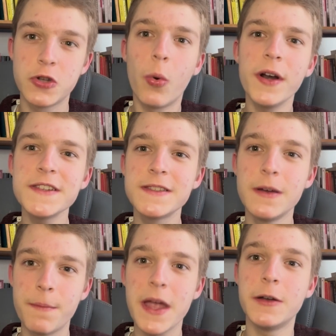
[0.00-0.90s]
what is
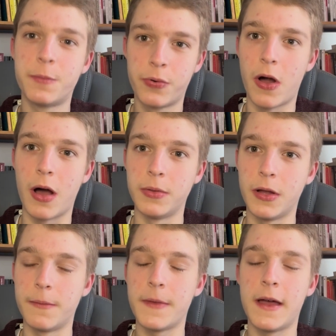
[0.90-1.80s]
the main
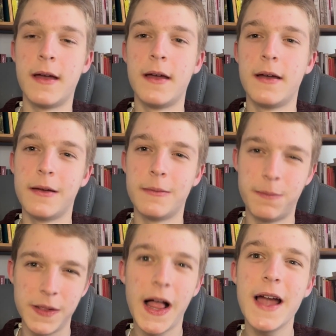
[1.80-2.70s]
problem?
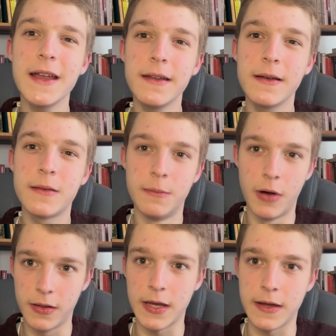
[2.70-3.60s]
Blind
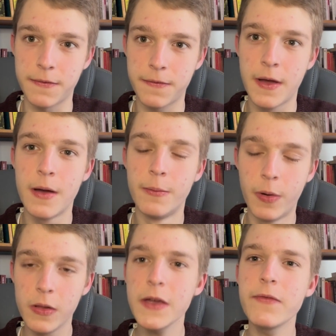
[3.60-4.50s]
belief.
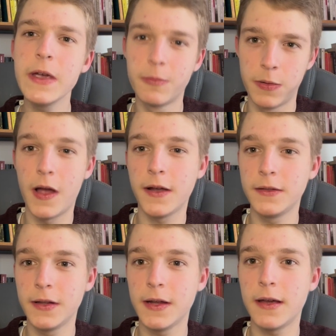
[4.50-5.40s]
Believing
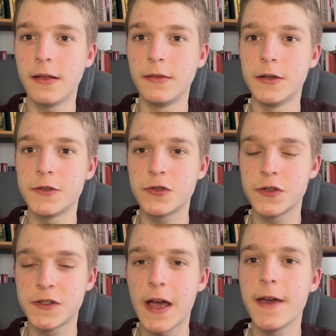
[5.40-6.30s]
blindly in the
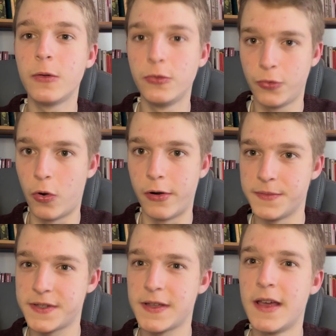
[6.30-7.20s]
societal
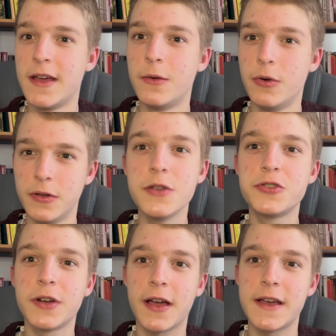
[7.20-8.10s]
norms
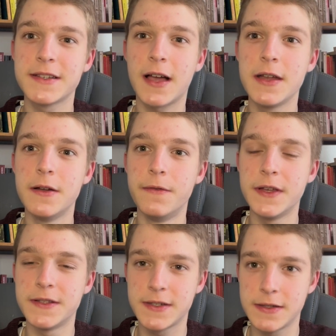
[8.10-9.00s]
religion has kind of
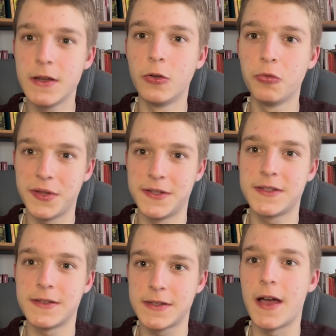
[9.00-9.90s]
instilled within
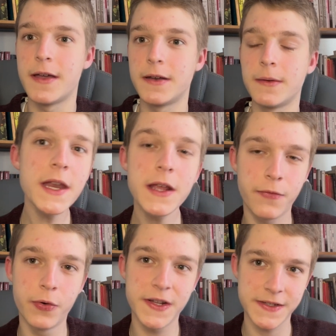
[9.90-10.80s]
society. Romania,
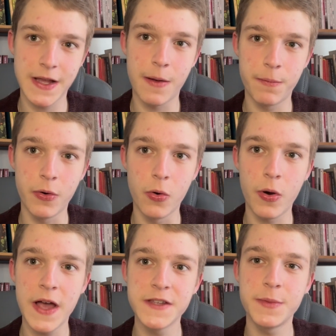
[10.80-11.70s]
for
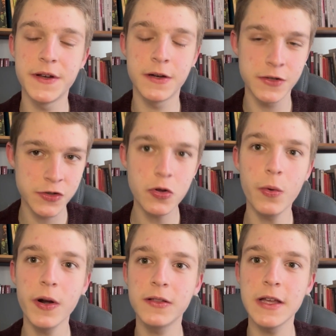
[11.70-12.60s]
example, has been
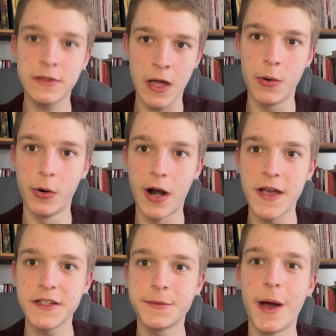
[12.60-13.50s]
historically
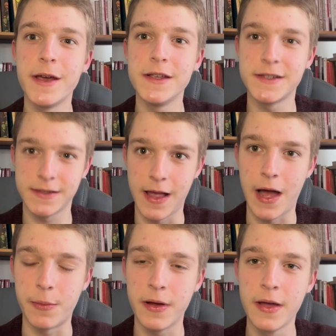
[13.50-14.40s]
terrorized by
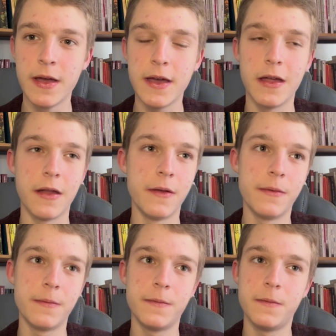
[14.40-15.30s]
Islam
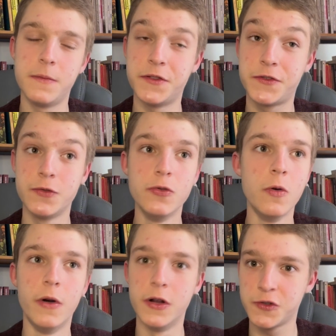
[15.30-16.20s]
in its
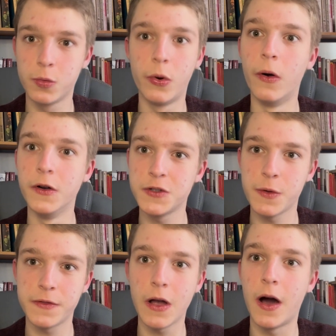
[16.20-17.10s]
numerous wars
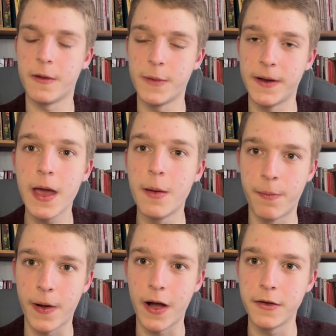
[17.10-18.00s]
with the Ottoman
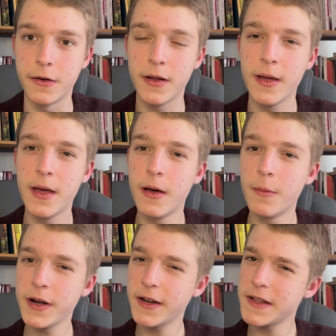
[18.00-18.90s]
Empire,
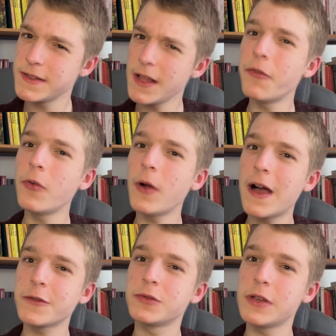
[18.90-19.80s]
but it has never
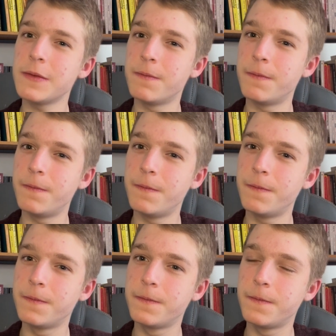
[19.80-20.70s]
actually
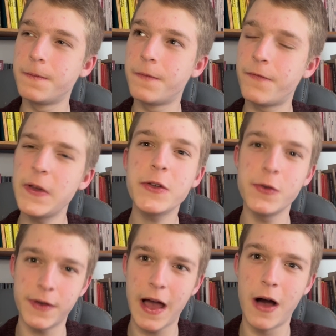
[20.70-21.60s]

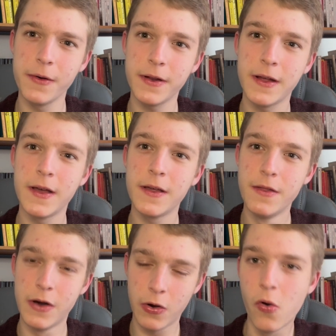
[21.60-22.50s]
figured out
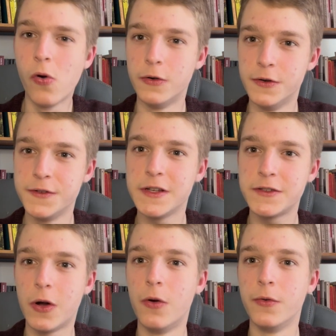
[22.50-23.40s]
the horrors
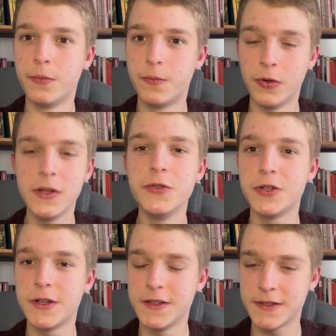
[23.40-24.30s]
its own
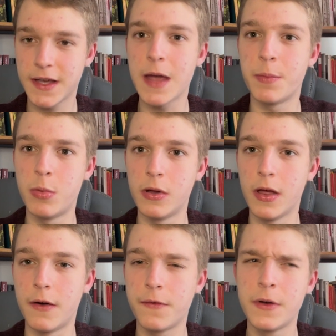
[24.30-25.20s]
religion is capable
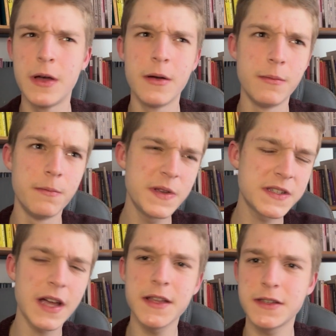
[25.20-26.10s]
of,
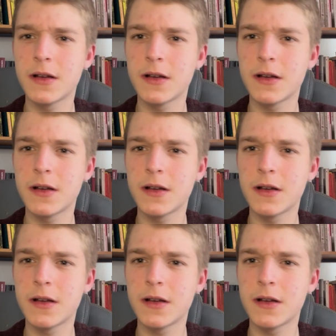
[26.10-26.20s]
besides a